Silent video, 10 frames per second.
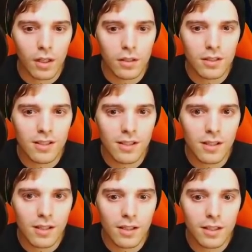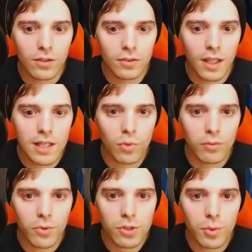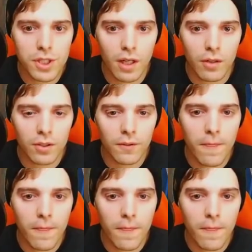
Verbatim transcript: Yeah, he only has 1 more switch out.